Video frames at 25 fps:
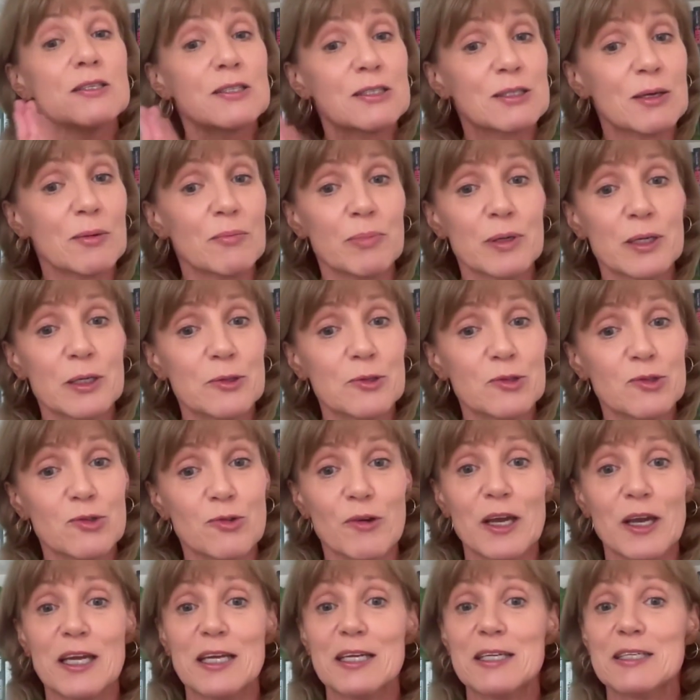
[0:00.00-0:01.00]
Some pills
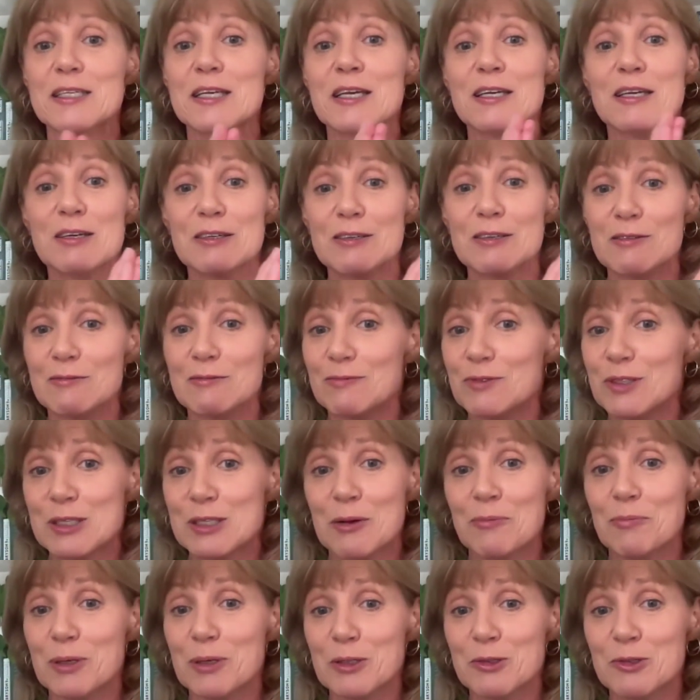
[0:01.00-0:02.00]
great,
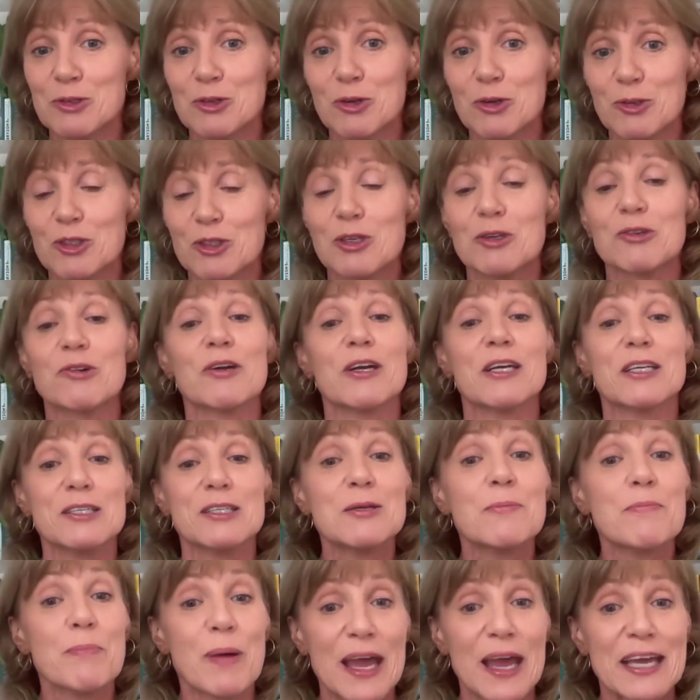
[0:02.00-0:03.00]
some pills not so great.
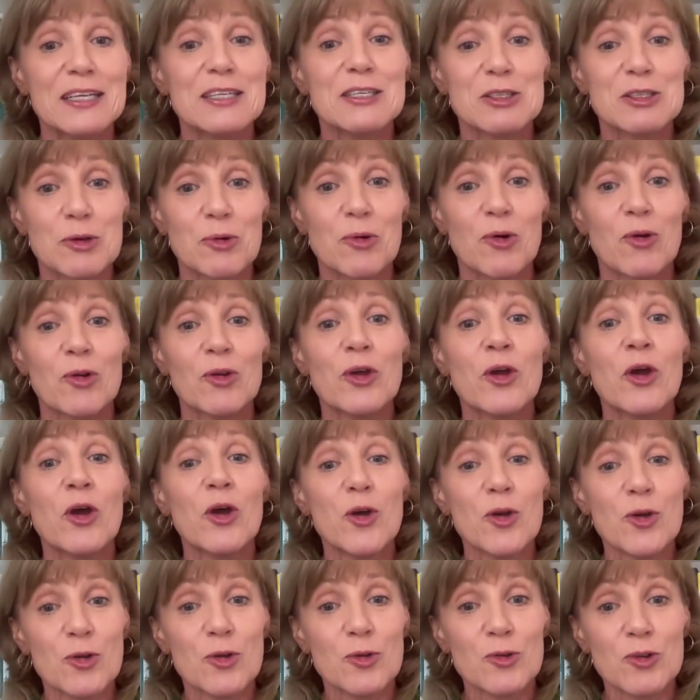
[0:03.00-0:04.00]
Depends on
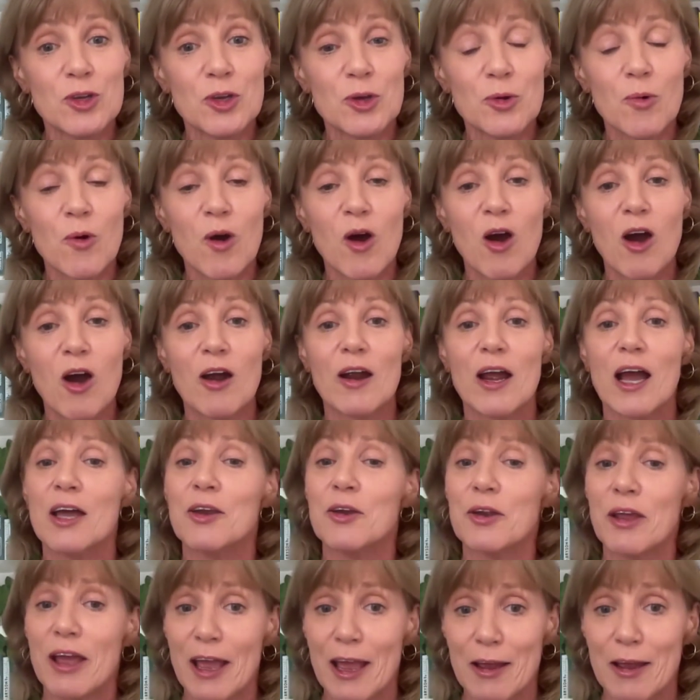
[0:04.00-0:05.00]
who you are,
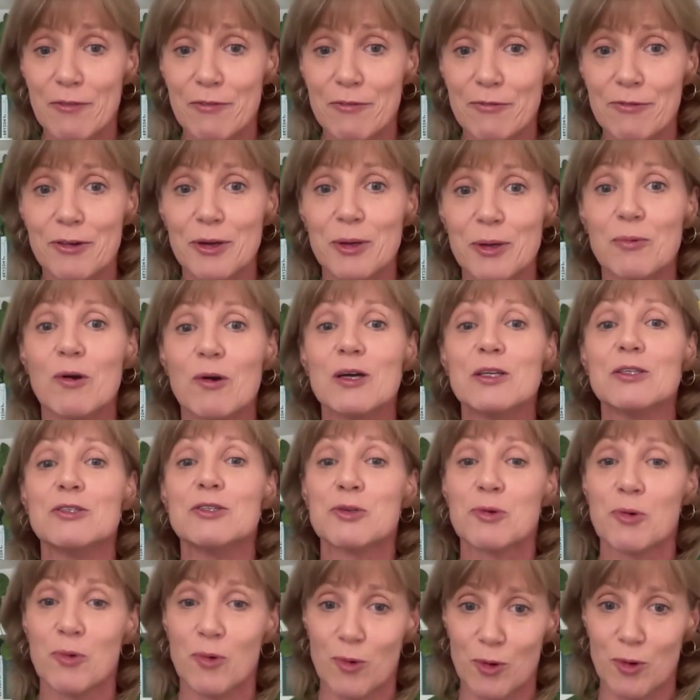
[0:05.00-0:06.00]
and
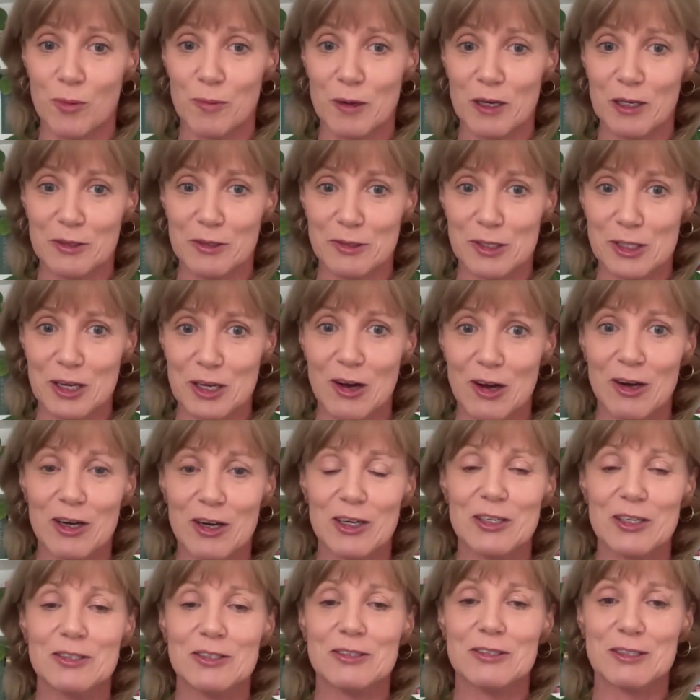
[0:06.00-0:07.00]
everyone's hormones
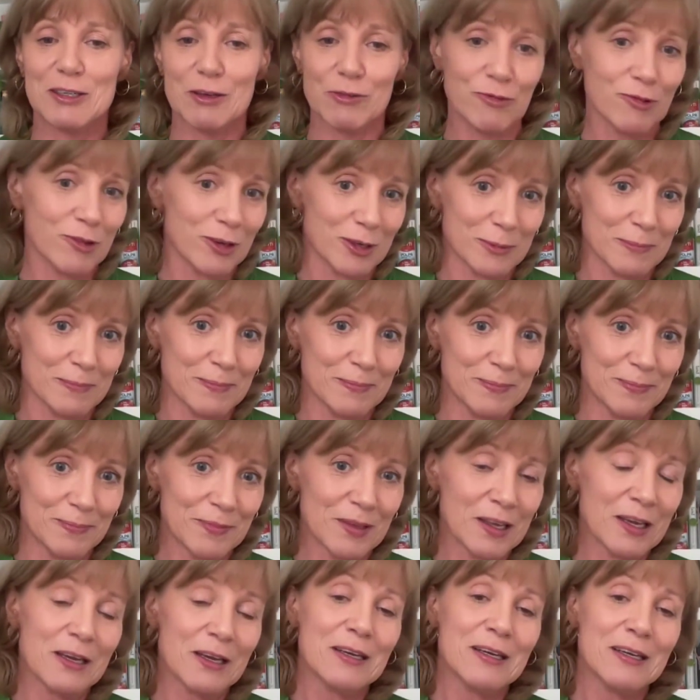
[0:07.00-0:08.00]
are different.
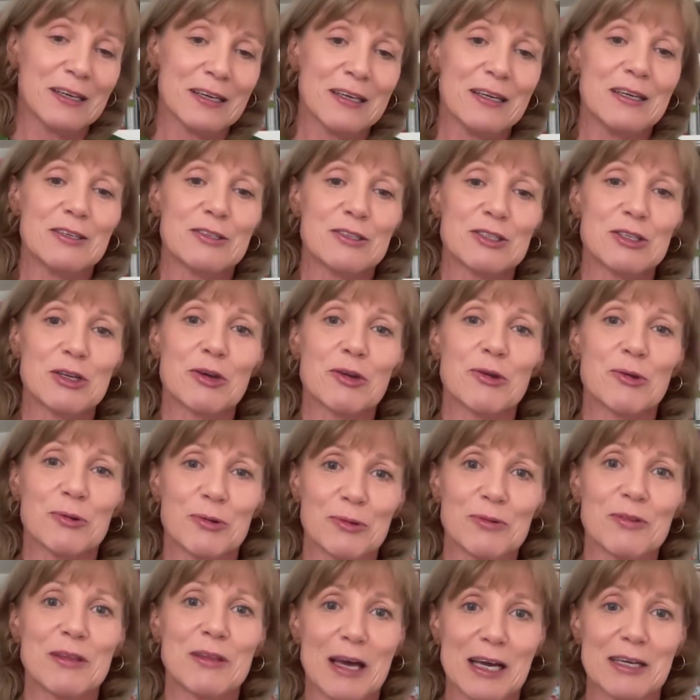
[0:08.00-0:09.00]

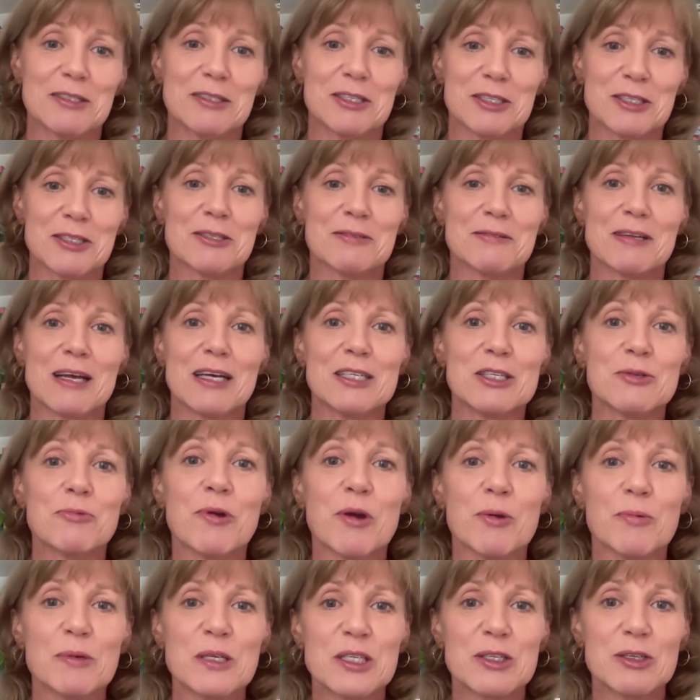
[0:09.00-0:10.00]
So that's
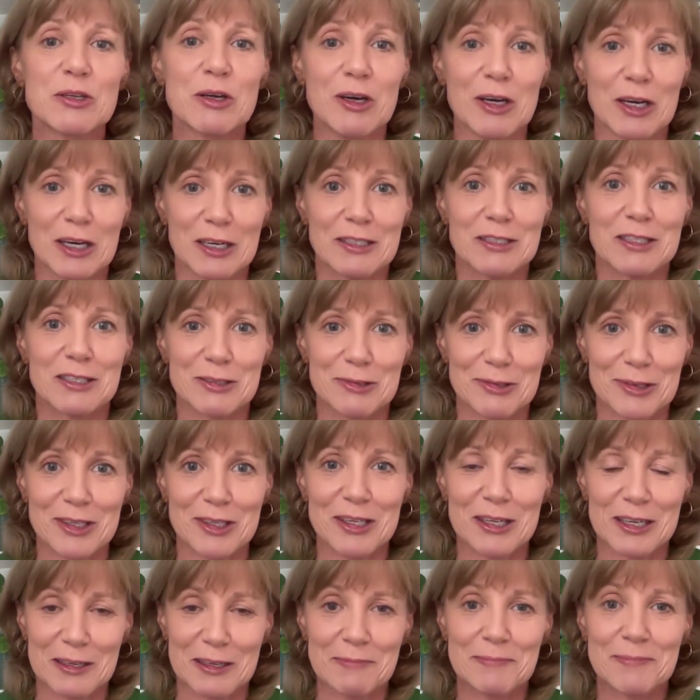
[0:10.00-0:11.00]
where we start, sort
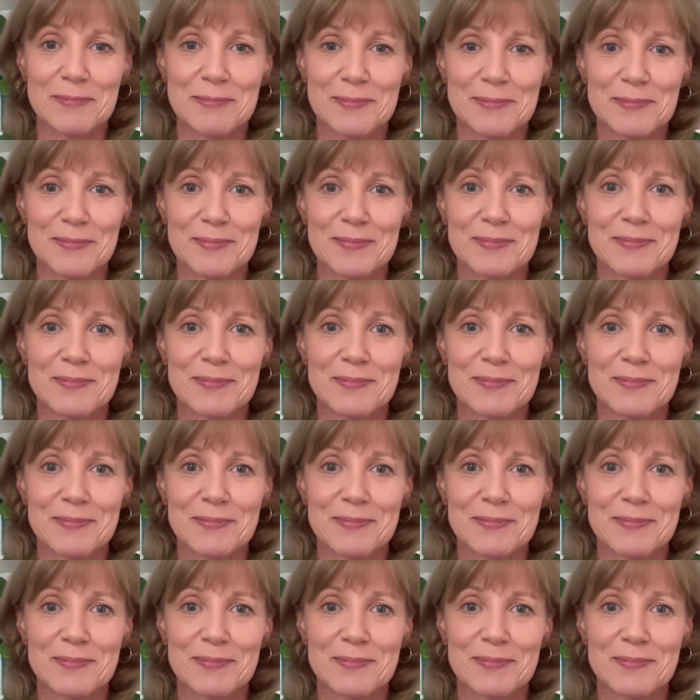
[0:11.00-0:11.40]
of thing.